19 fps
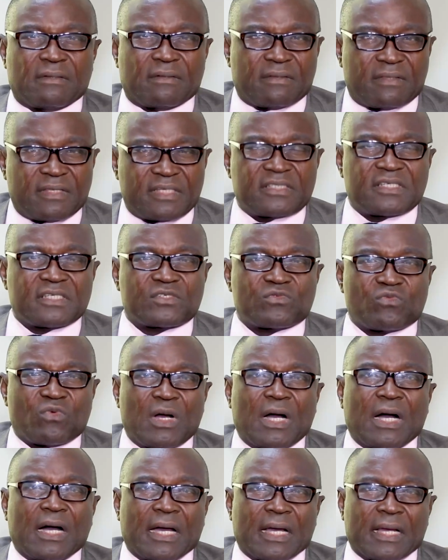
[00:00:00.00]
This is
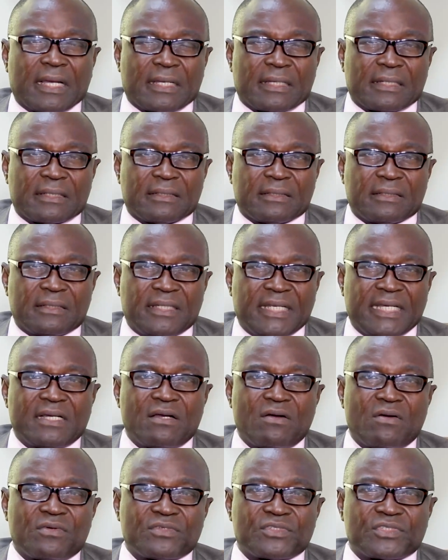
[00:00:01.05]
why
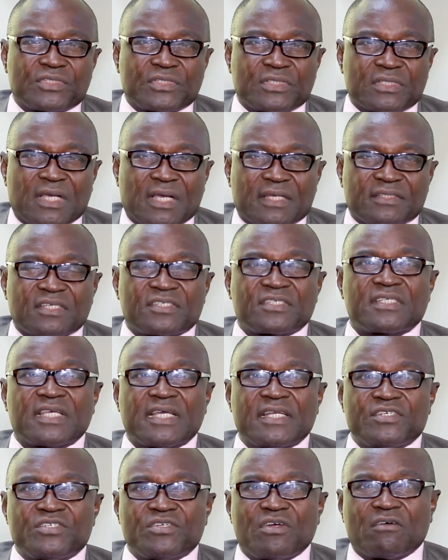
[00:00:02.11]
Lagos, as a
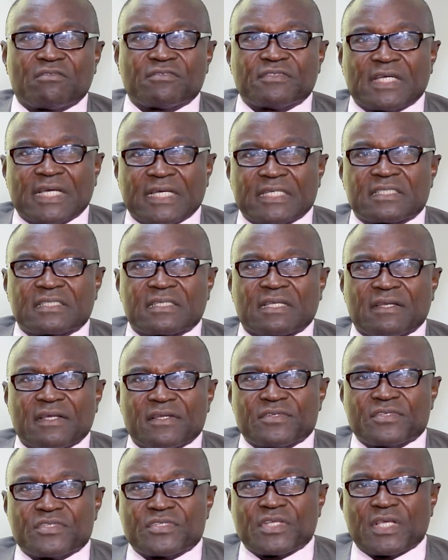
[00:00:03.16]
center of
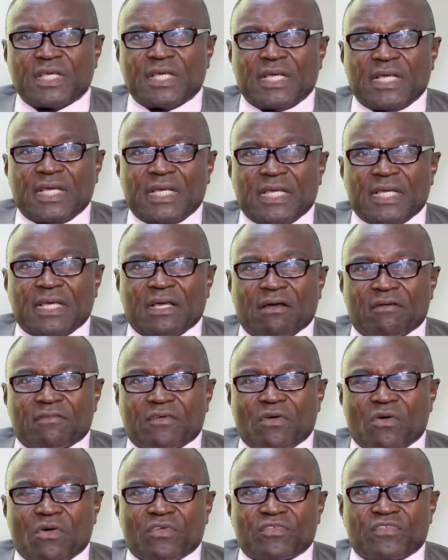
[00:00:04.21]
excellence, of
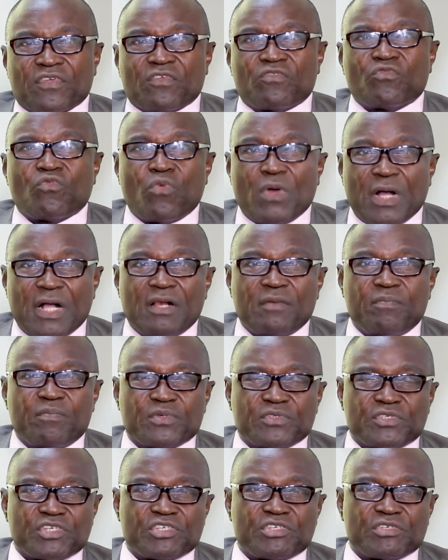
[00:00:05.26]
course, is well
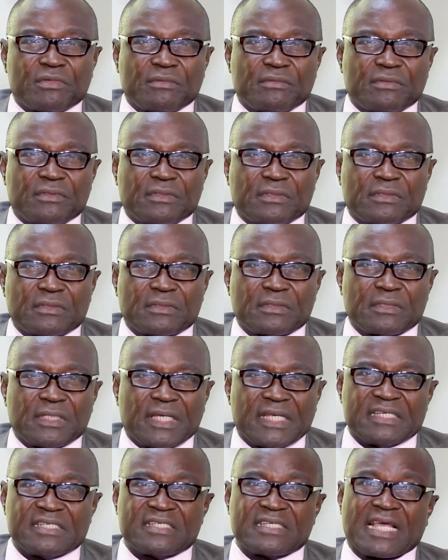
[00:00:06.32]
positioned
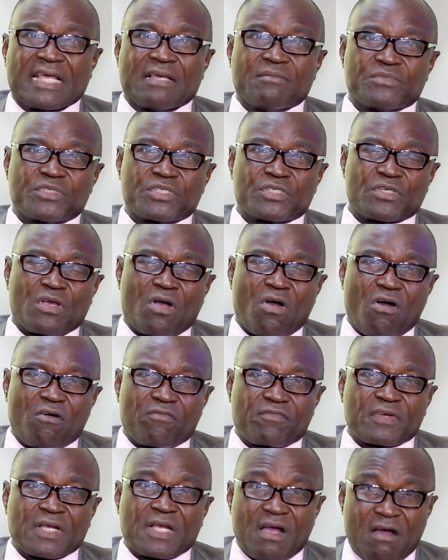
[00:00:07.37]
in terms
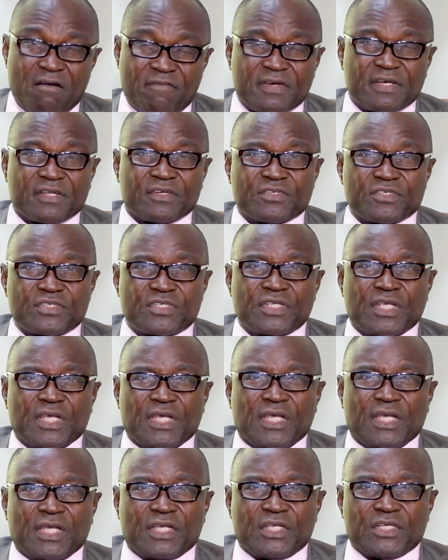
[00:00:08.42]
of governance
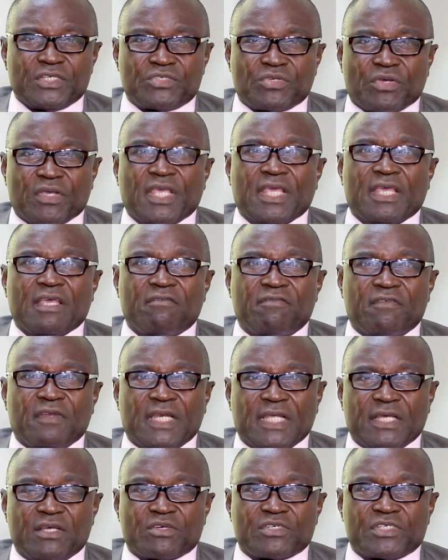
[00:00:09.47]
to give
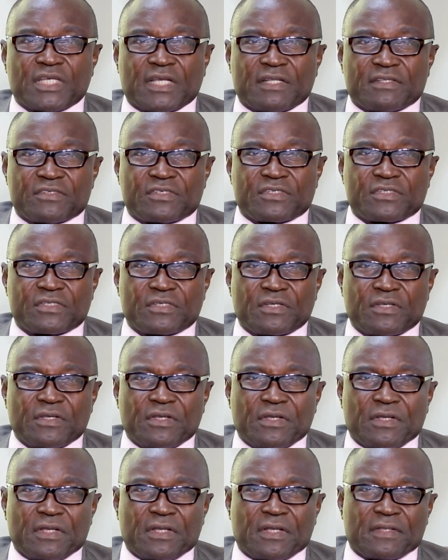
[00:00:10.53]
Lagosians
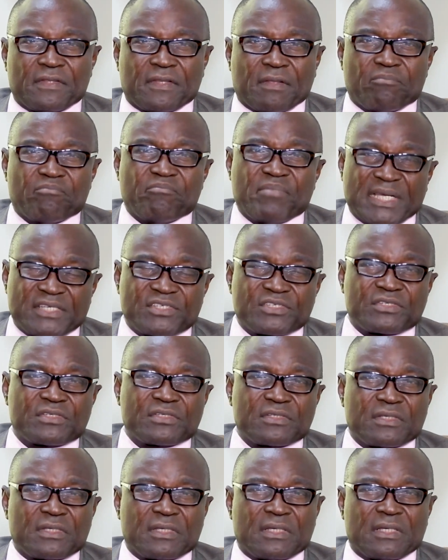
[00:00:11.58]
the best